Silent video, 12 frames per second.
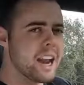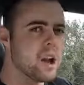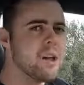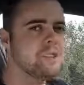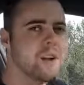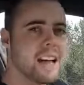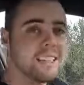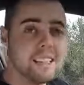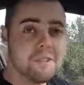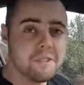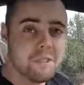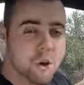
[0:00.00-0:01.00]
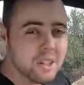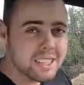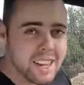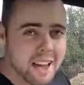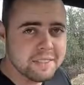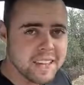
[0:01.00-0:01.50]
it also has the first
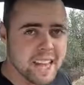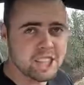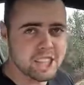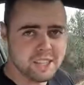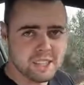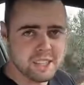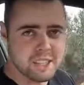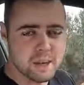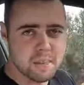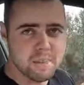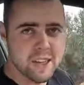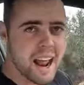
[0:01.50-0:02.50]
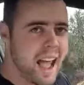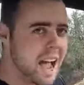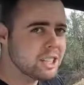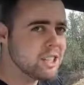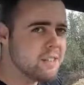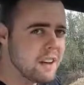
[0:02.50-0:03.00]
navigation system that I
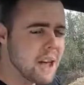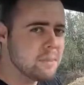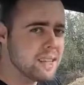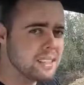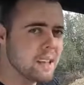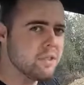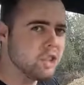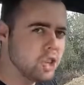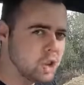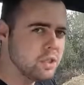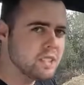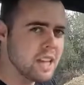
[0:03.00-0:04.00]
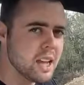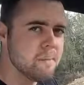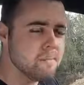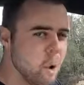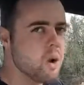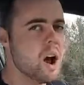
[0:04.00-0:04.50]
actually find myself using
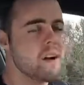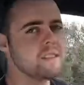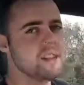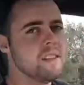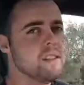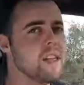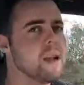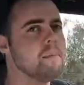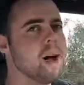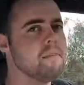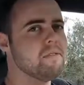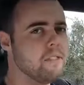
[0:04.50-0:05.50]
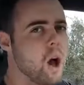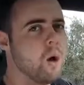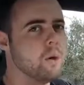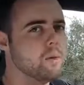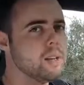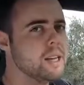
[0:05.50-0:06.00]
more often than my
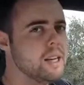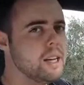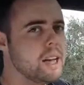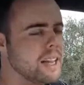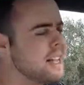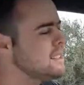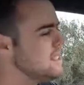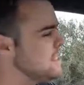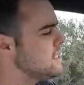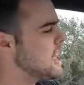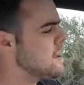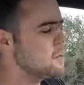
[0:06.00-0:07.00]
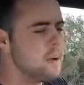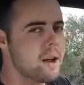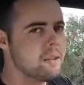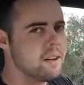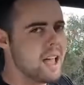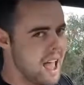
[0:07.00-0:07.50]
phone. I can't say the same about
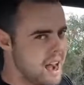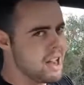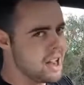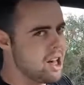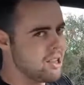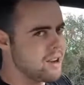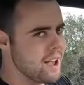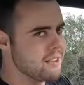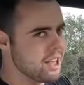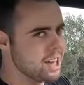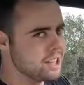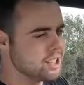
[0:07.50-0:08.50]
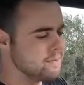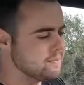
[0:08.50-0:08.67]
any other navigation.